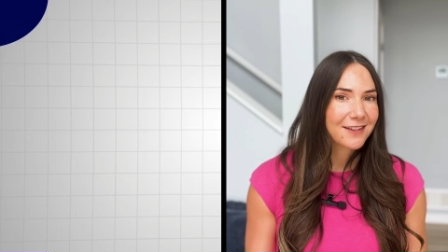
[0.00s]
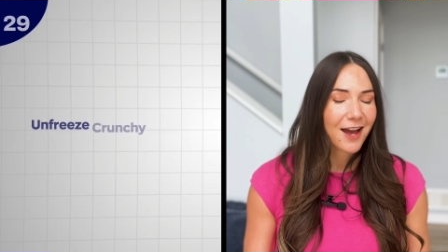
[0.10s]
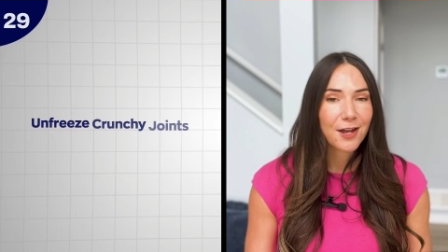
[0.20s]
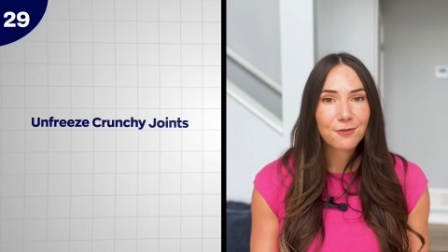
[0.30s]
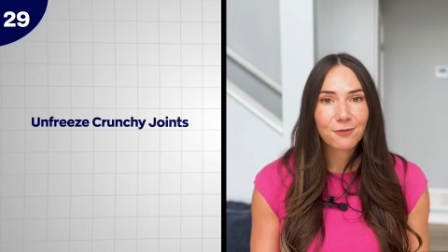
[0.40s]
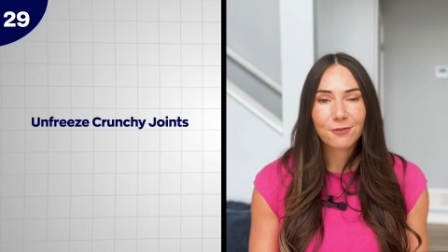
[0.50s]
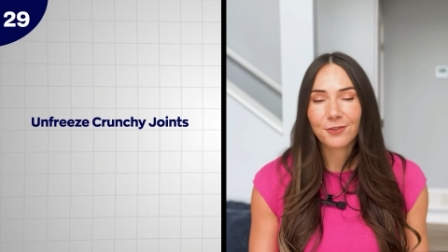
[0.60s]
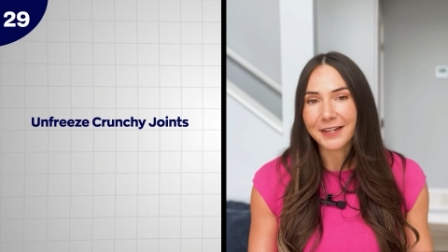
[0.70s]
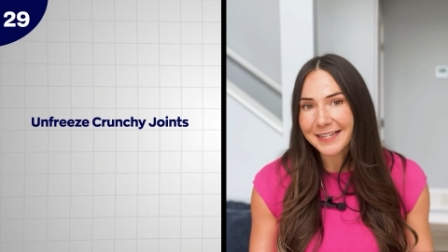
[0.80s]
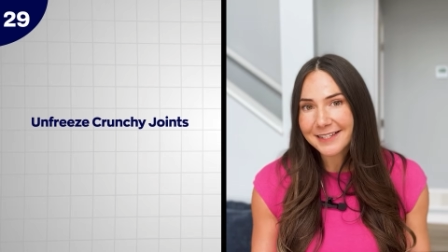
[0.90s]

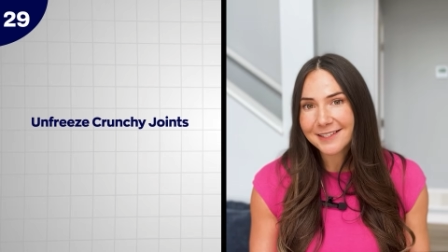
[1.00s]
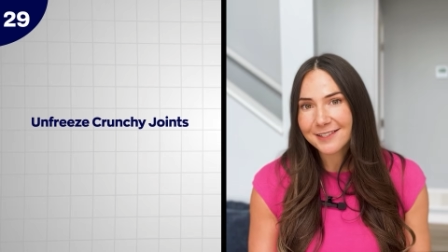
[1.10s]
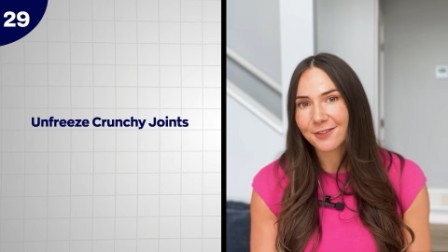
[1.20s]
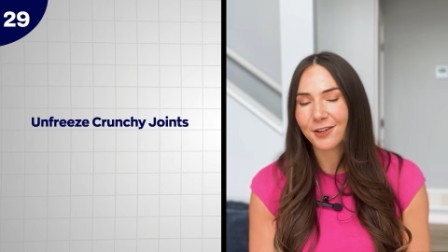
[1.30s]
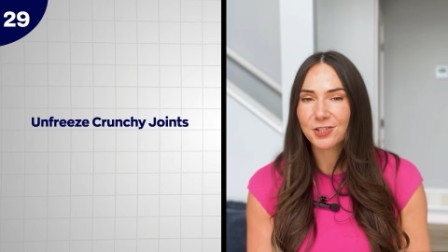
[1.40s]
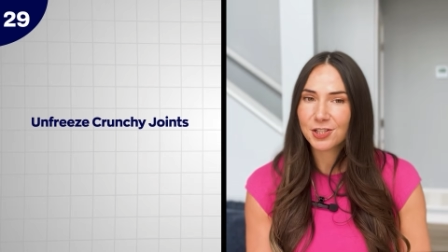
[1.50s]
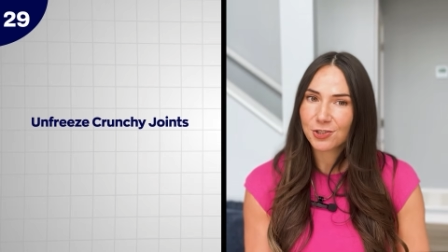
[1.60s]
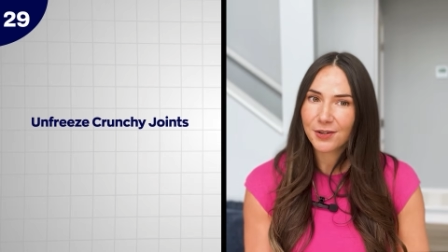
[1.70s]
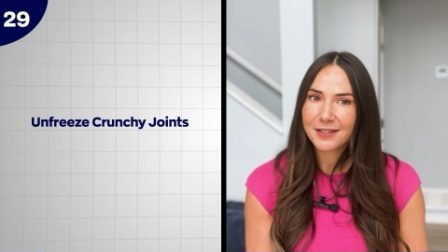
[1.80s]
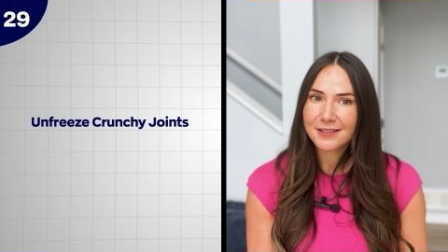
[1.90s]
unfreeze crunchy
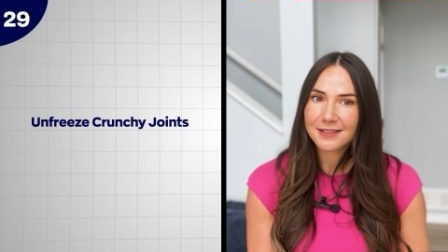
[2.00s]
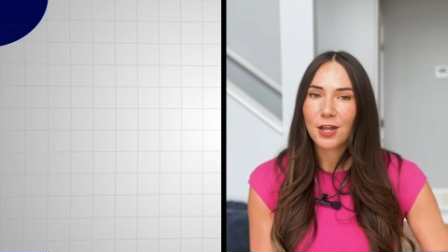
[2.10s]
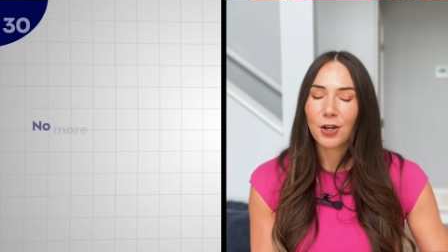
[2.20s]
joints,